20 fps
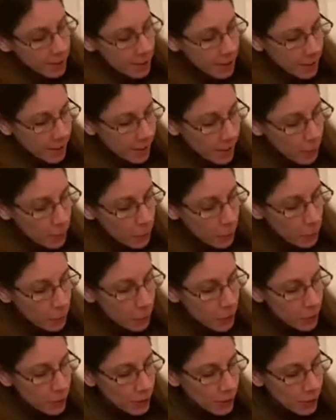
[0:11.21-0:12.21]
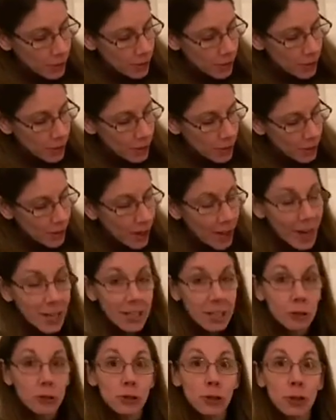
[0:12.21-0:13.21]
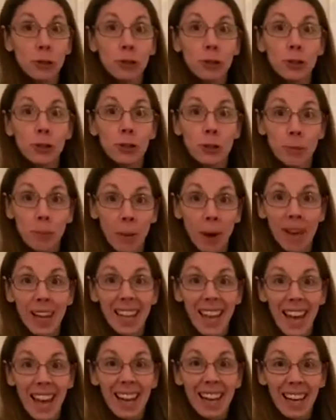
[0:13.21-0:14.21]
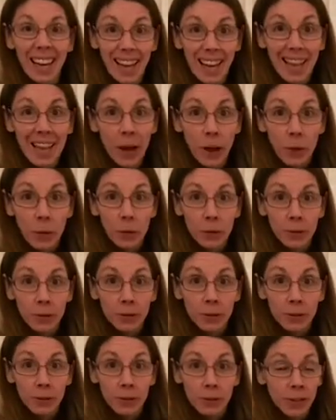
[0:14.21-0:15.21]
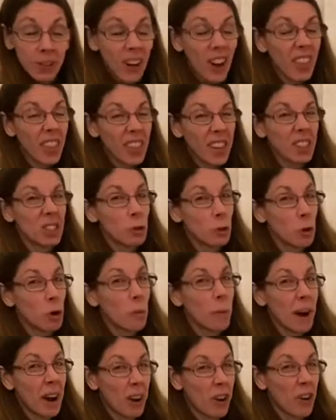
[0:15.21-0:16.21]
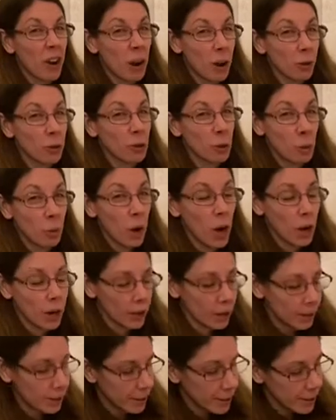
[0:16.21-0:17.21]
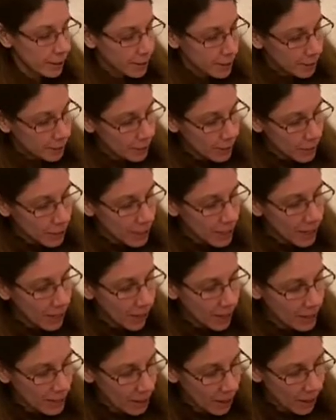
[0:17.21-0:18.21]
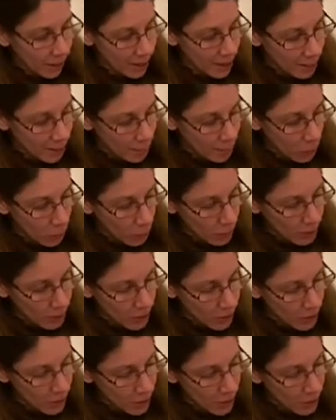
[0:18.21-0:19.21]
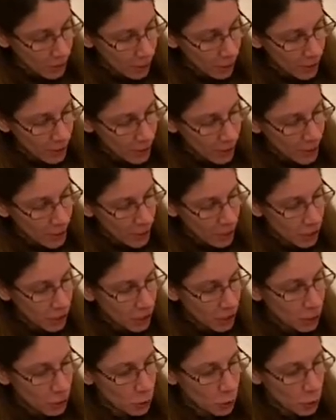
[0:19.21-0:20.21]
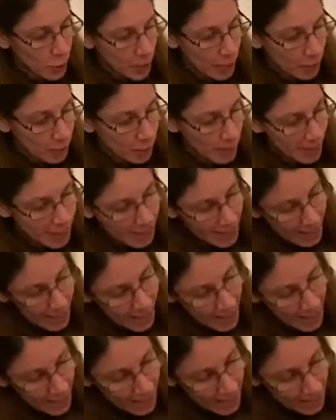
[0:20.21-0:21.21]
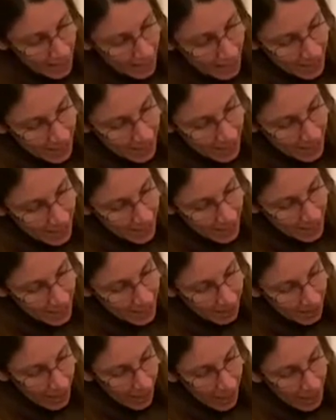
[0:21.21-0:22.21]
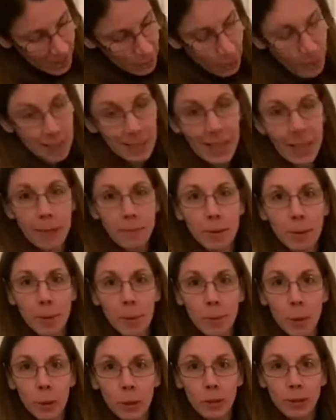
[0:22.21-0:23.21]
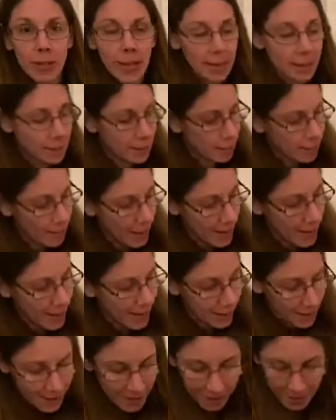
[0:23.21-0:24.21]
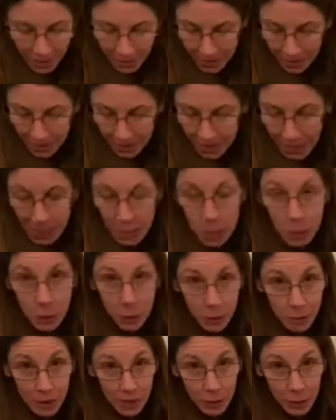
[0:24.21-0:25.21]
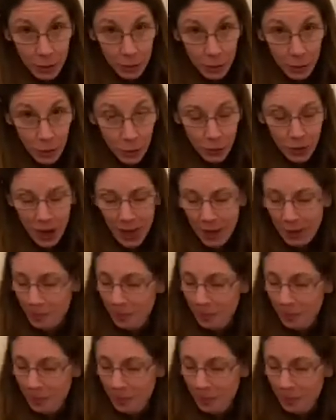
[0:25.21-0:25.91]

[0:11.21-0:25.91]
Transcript: And I thought I'd introduce you to my cat Cleo. I think I talk about her a lot at work, but she likes to hide in boxes too. And she's joining me today. She's having a little sleep in the box next to me. Should we read the story?